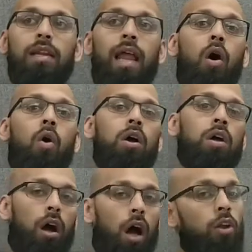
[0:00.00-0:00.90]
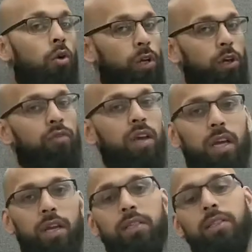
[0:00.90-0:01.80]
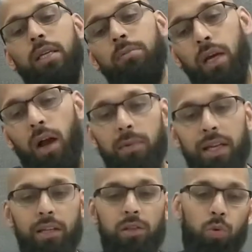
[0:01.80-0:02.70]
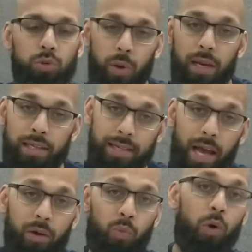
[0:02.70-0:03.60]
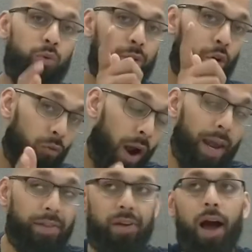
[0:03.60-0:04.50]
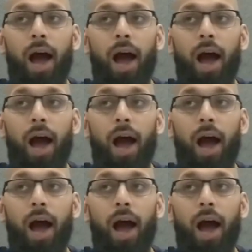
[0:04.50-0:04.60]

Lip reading: Now, I know what you're thinking. It seems like I'm leaning towards Weili Zhang. Well, you're right.